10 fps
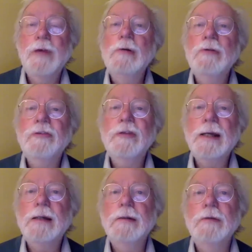whole
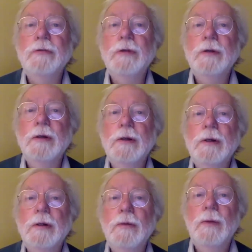sectors
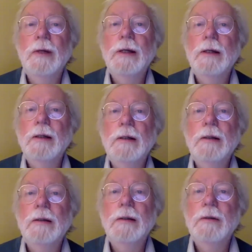where
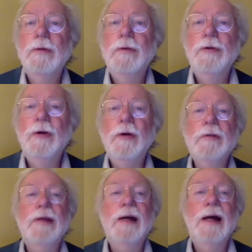none
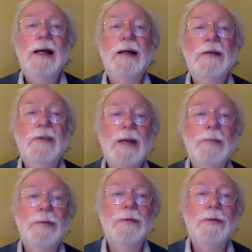of that has
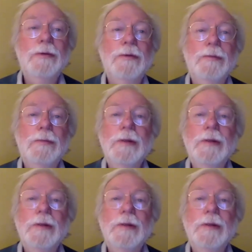happened, where